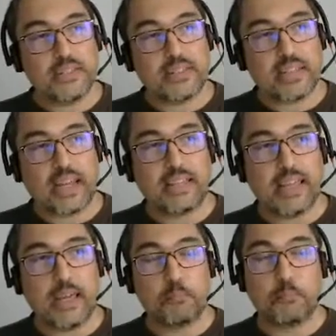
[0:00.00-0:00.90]
the
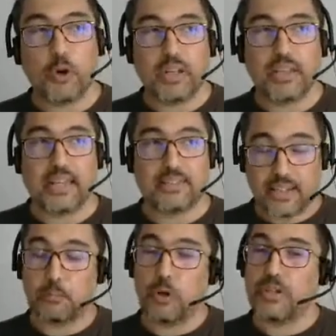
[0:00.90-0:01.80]
poly, the signet
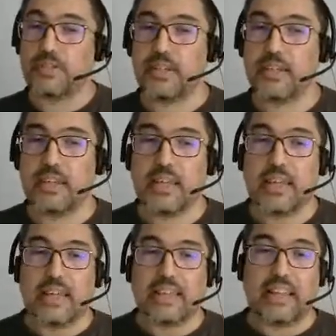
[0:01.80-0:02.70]
policy
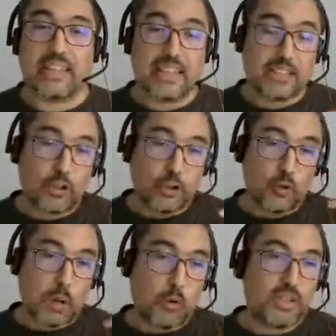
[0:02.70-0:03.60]
that is going to
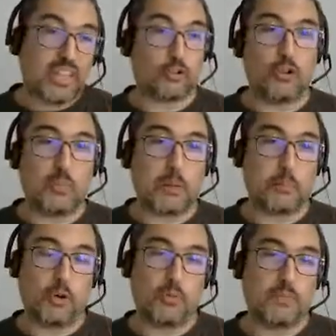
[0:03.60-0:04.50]
avoid the rollback
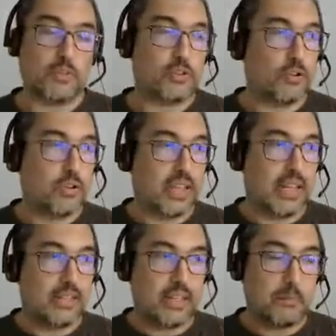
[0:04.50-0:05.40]
problem. So there is
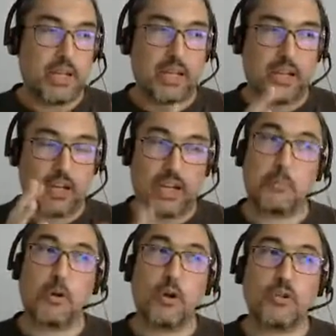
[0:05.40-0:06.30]
a very clear
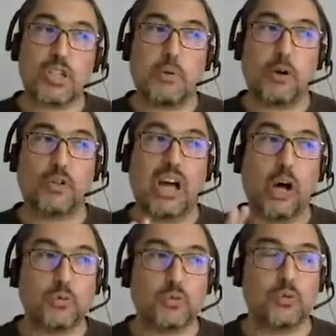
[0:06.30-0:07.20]
approach about how
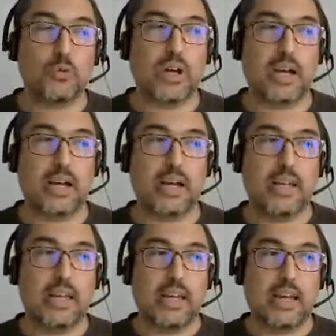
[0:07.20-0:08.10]
to uh,
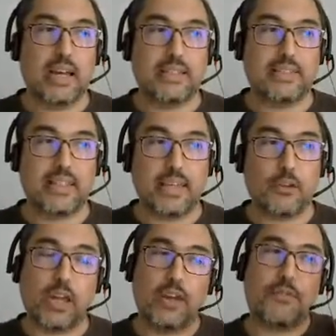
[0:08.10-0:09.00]
uh, say, okay,
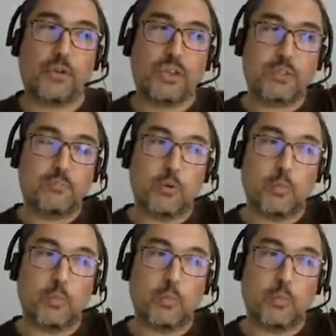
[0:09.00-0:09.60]
from this moment,